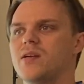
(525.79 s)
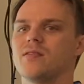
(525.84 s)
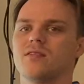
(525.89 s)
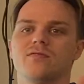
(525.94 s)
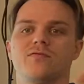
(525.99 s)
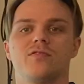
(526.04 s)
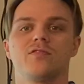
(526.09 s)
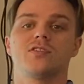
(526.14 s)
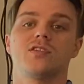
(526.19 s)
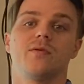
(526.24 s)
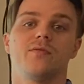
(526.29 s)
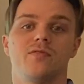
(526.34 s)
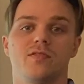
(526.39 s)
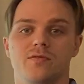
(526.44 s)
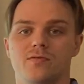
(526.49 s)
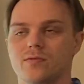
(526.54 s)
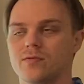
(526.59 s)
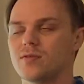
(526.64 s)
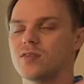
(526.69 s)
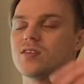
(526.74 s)
for some of you,
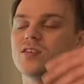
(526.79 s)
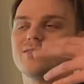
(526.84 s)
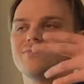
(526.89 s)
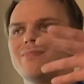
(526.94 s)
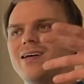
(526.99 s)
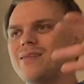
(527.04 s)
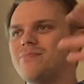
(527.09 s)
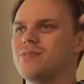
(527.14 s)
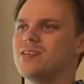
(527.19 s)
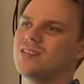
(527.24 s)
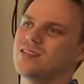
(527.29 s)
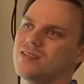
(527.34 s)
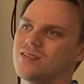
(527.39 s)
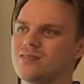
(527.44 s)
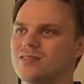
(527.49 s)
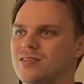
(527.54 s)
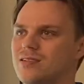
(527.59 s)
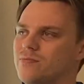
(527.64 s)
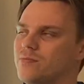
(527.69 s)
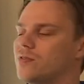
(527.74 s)
this might be so
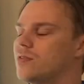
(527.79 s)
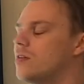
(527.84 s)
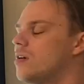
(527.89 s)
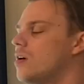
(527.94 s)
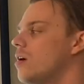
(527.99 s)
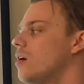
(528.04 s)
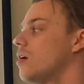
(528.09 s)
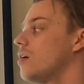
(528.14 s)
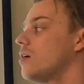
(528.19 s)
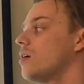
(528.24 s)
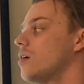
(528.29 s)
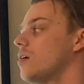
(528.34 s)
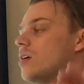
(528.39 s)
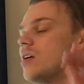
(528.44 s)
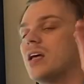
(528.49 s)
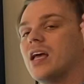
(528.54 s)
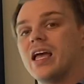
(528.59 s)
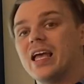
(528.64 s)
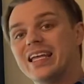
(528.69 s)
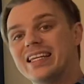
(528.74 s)
simple.
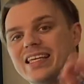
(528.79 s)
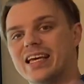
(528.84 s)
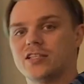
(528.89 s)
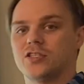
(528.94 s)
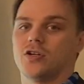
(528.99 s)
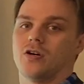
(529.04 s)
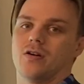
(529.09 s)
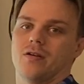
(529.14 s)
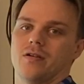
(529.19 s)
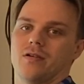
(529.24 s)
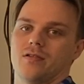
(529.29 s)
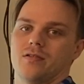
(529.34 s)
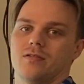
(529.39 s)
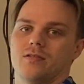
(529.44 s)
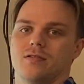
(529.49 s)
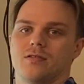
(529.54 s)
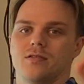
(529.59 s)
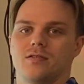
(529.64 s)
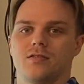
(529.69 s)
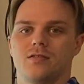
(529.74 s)
It gets hard.
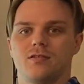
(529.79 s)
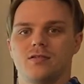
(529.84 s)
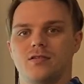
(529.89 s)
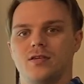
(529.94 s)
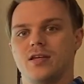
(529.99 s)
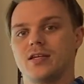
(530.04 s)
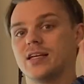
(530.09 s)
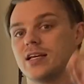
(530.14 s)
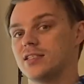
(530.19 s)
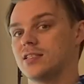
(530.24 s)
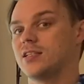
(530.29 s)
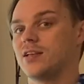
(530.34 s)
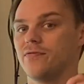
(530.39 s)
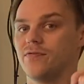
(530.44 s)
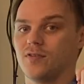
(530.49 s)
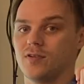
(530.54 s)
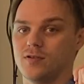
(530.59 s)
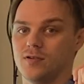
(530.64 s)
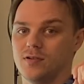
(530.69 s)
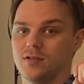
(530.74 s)
It gets
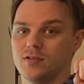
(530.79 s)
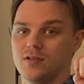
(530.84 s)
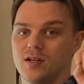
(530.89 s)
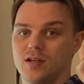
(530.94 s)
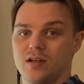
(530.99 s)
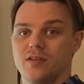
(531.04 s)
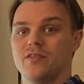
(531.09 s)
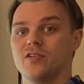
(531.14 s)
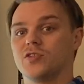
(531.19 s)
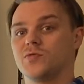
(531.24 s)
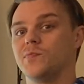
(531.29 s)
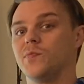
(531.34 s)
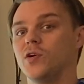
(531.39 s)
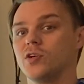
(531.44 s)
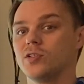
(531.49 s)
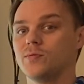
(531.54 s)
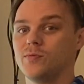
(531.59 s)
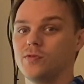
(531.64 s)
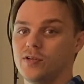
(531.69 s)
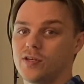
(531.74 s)
difficult. There's
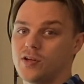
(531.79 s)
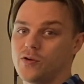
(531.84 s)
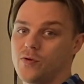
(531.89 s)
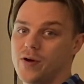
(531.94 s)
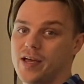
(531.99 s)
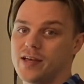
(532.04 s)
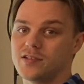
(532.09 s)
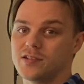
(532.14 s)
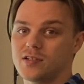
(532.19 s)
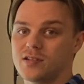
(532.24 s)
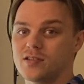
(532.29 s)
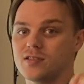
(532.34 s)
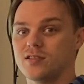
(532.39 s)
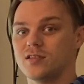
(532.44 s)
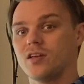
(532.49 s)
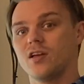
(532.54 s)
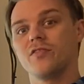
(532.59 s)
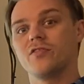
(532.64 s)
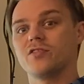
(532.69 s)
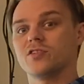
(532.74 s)
multiple equations.
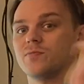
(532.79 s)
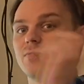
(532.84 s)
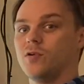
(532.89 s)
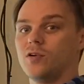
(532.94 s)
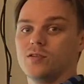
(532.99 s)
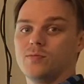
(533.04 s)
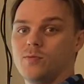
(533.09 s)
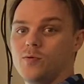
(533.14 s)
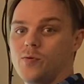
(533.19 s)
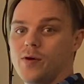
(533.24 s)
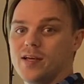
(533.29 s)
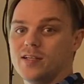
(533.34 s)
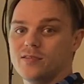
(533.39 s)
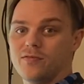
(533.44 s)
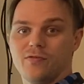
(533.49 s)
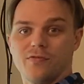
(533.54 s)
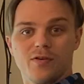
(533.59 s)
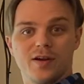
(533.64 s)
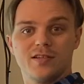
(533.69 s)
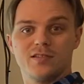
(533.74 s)
There's multiple ways of
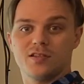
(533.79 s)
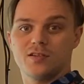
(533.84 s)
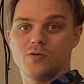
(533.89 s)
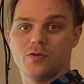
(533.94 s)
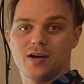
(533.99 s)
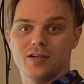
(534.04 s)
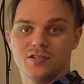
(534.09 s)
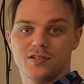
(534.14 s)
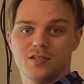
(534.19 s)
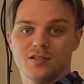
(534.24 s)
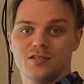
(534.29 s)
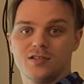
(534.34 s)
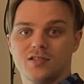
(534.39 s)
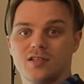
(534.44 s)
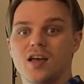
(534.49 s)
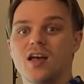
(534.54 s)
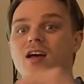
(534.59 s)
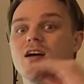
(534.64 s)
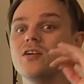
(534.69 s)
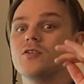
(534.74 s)
phrasing questions.
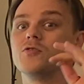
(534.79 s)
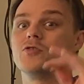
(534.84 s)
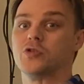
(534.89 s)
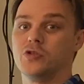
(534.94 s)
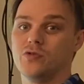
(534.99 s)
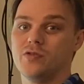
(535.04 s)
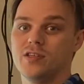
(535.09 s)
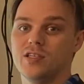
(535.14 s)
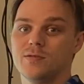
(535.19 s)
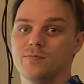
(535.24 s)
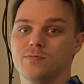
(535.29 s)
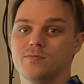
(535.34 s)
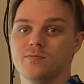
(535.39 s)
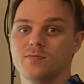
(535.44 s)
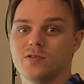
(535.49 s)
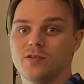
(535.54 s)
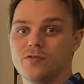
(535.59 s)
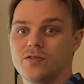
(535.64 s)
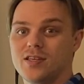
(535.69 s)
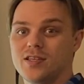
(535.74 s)
Do
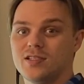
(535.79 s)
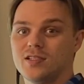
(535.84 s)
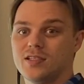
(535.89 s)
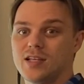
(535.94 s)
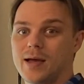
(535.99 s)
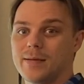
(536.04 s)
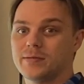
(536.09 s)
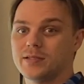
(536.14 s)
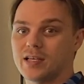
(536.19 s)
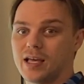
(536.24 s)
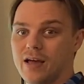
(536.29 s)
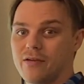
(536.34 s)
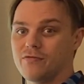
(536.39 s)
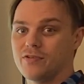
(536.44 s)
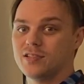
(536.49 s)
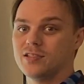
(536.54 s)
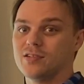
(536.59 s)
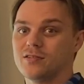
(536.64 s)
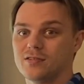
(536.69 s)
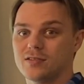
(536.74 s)
these steps every
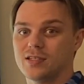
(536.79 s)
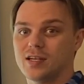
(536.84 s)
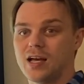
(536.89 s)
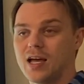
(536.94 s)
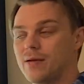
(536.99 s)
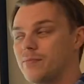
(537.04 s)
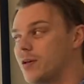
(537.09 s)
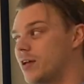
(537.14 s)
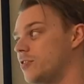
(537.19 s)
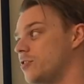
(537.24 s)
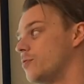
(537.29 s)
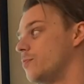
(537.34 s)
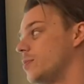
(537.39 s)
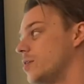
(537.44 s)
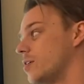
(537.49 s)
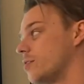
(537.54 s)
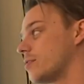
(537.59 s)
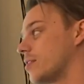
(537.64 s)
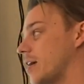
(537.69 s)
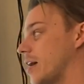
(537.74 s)
single time and you'll be
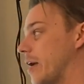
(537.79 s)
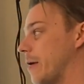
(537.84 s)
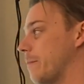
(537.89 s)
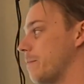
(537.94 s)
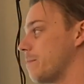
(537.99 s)
okay.